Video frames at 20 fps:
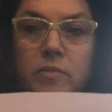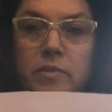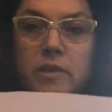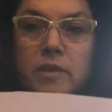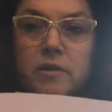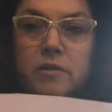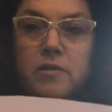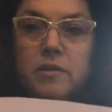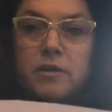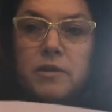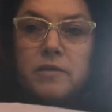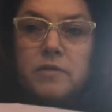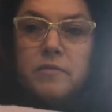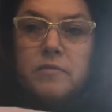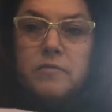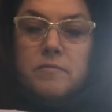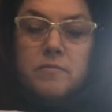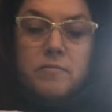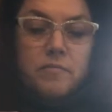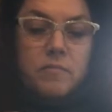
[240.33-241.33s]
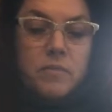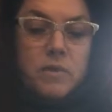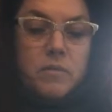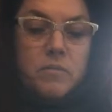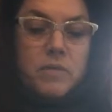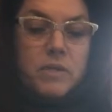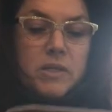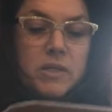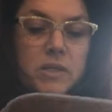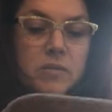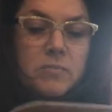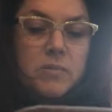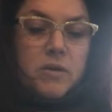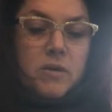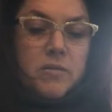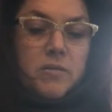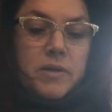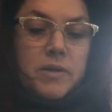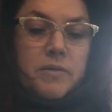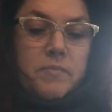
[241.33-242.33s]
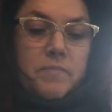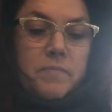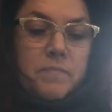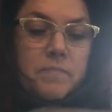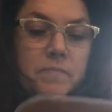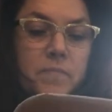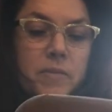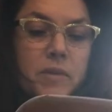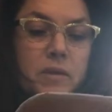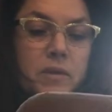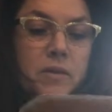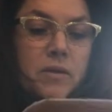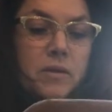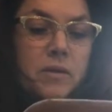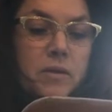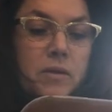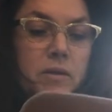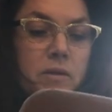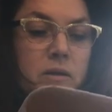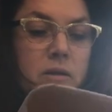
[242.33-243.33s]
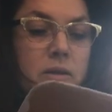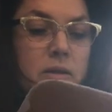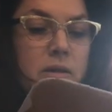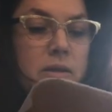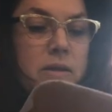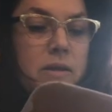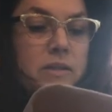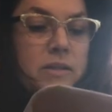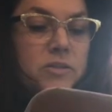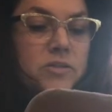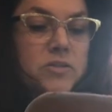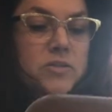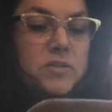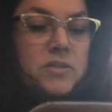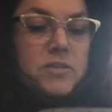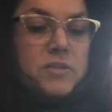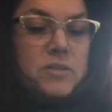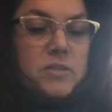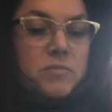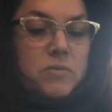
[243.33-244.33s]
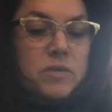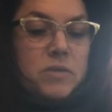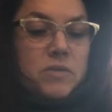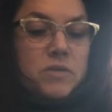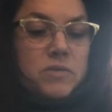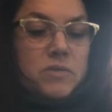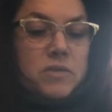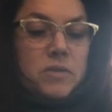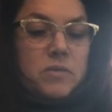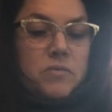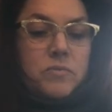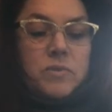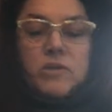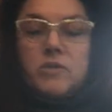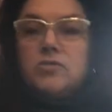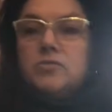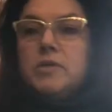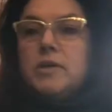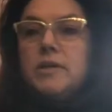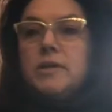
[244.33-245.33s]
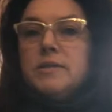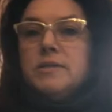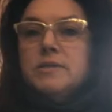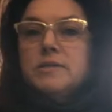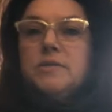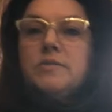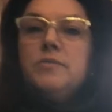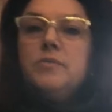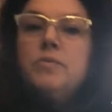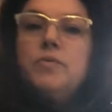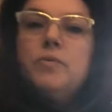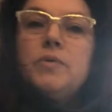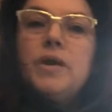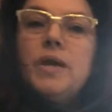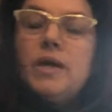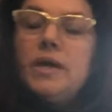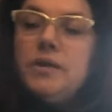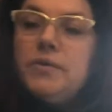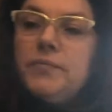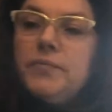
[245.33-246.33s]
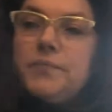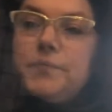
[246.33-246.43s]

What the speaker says: There it is. I'm going to keep going, and I'll let you see what it looks like when it dries. Okay?